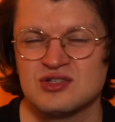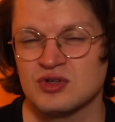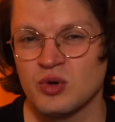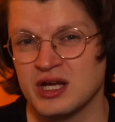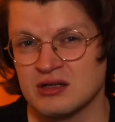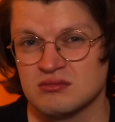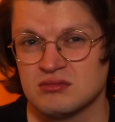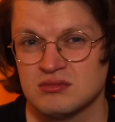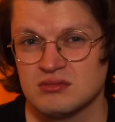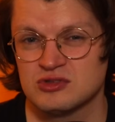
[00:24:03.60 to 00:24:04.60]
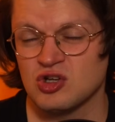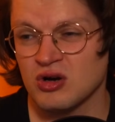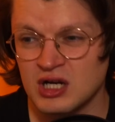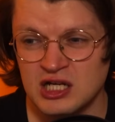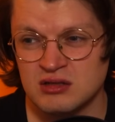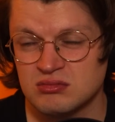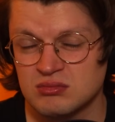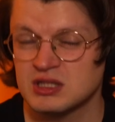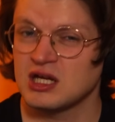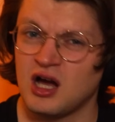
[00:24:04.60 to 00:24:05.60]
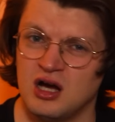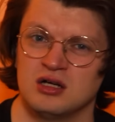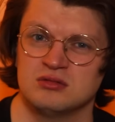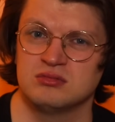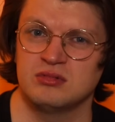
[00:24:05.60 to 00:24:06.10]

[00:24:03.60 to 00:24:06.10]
are annoying. Sorry, but they are.